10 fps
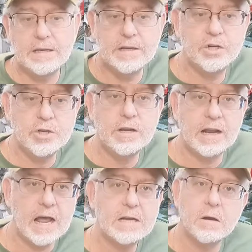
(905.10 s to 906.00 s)
ignition
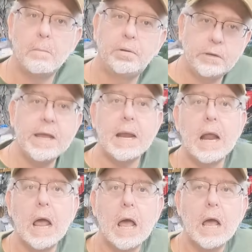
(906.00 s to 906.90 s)
that had complete
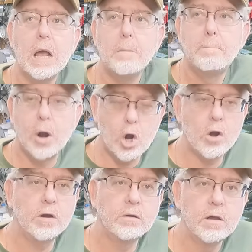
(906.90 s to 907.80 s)

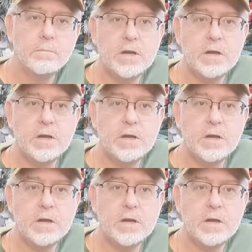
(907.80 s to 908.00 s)
burn